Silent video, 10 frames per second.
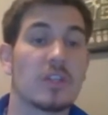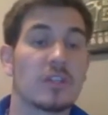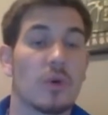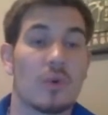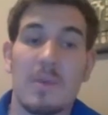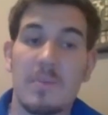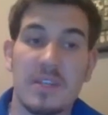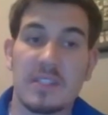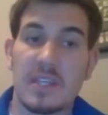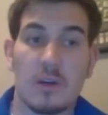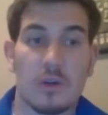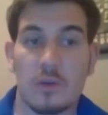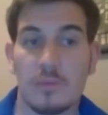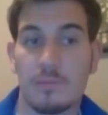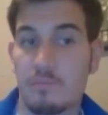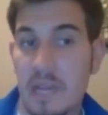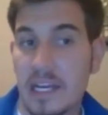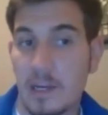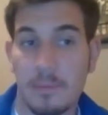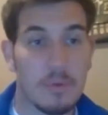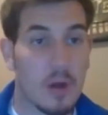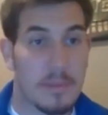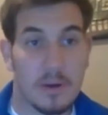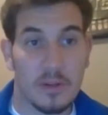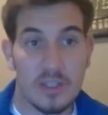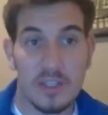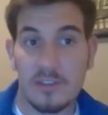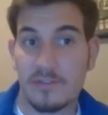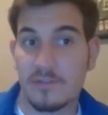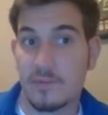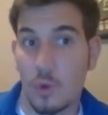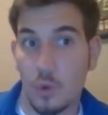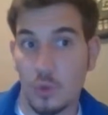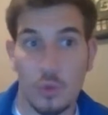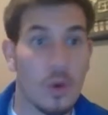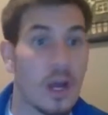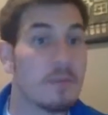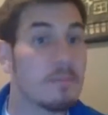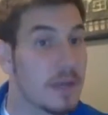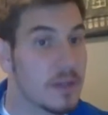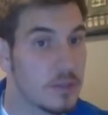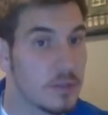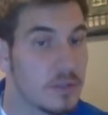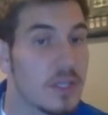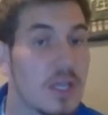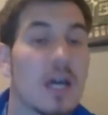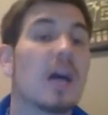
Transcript: So companies that are made up primarily of older white males